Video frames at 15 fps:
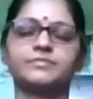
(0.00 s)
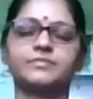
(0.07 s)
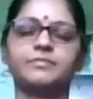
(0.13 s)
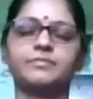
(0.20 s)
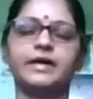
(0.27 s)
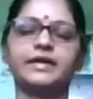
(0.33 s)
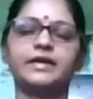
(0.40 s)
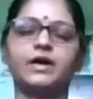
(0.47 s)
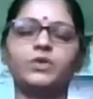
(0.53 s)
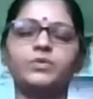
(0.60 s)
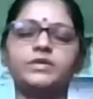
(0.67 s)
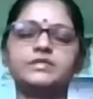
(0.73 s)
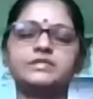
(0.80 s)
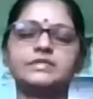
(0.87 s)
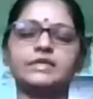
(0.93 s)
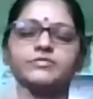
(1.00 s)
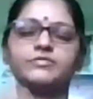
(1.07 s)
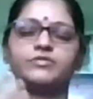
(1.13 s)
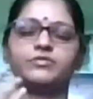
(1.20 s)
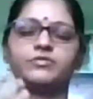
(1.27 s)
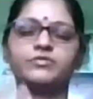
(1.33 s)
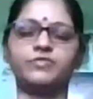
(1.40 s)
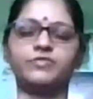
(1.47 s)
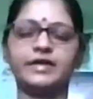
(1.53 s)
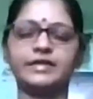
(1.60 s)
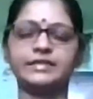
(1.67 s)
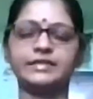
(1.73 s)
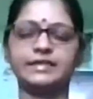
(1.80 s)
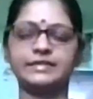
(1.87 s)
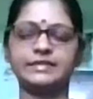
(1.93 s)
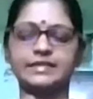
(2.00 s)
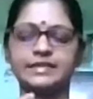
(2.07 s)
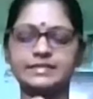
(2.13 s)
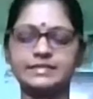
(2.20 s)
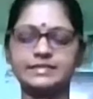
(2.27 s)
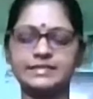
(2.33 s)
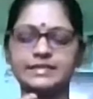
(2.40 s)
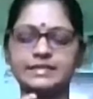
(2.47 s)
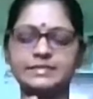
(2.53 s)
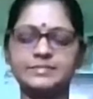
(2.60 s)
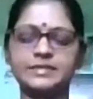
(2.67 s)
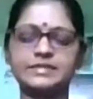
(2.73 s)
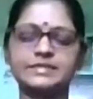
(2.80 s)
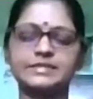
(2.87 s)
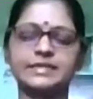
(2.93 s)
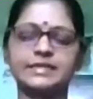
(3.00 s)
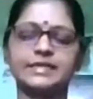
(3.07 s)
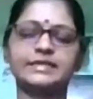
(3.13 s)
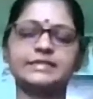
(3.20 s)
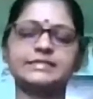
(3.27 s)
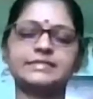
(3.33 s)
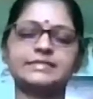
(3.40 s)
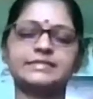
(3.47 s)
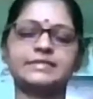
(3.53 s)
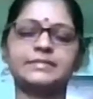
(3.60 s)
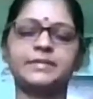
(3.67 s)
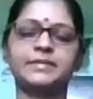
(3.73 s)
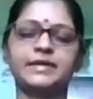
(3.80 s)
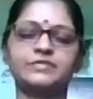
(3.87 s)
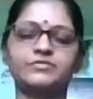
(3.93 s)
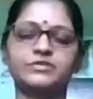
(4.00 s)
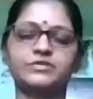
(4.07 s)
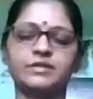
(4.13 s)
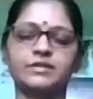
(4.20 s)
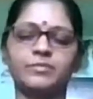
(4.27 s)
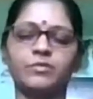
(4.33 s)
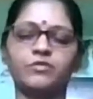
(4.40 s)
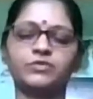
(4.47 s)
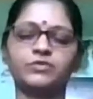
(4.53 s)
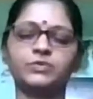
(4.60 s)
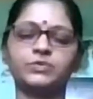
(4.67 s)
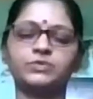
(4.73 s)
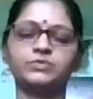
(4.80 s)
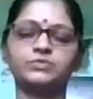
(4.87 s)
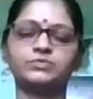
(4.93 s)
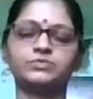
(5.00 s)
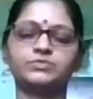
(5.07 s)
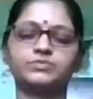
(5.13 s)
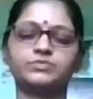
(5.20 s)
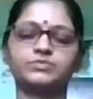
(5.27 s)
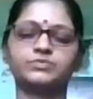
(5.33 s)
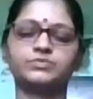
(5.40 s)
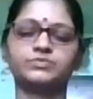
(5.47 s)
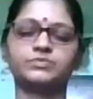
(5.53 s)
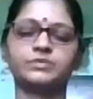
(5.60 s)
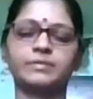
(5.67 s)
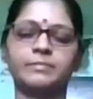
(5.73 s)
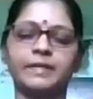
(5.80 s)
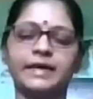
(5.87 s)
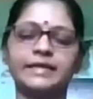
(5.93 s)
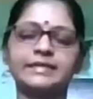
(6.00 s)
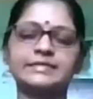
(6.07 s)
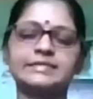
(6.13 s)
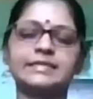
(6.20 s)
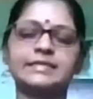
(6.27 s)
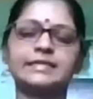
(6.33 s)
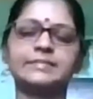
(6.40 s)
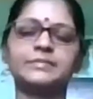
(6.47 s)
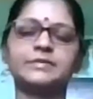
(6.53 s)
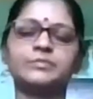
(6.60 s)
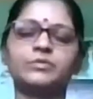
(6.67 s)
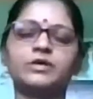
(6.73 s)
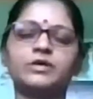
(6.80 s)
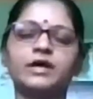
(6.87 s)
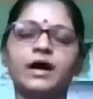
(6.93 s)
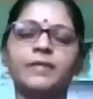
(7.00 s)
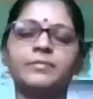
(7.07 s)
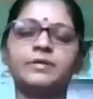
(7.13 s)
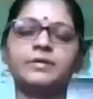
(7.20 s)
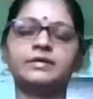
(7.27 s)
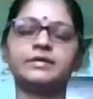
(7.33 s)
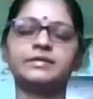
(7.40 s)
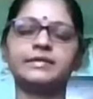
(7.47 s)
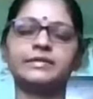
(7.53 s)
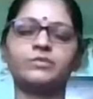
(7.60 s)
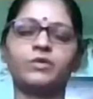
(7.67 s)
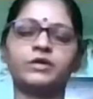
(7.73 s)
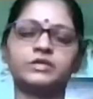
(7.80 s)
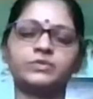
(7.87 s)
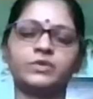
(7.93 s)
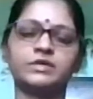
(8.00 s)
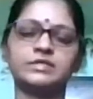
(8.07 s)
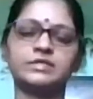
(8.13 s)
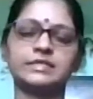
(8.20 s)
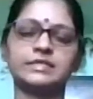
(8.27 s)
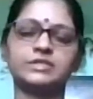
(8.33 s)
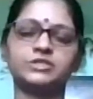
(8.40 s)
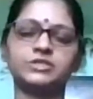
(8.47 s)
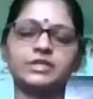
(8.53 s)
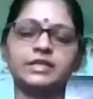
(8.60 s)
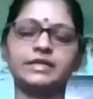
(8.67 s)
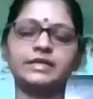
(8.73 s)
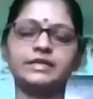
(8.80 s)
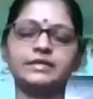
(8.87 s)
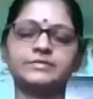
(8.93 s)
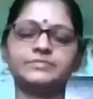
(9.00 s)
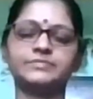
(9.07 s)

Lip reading: By now itself, you would find that there is little bit steadiness in the breath for some of you. The mind is a little bit more calmer than what it was initially.